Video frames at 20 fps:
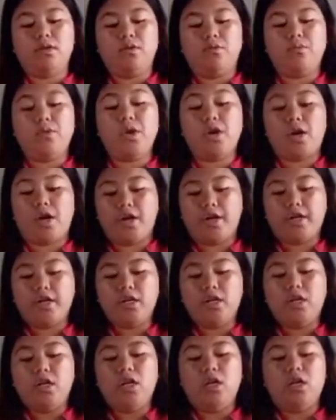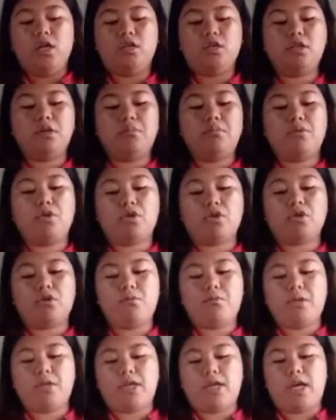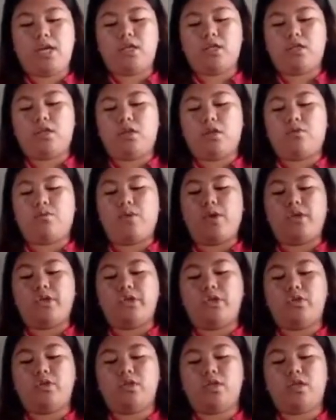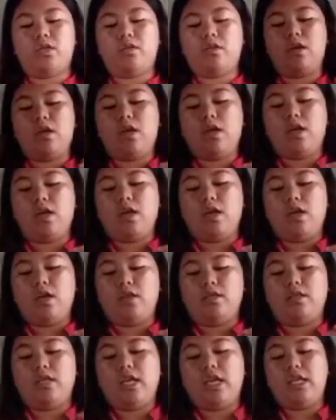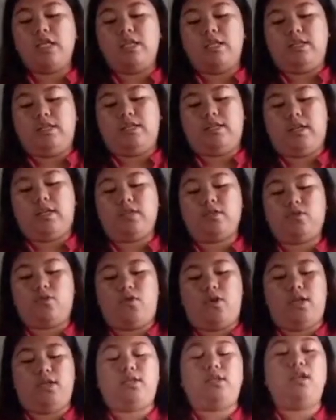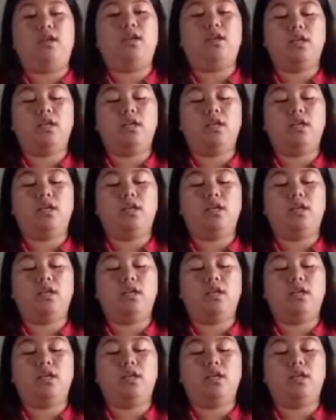we are, the more complicated equation that they discuss to us.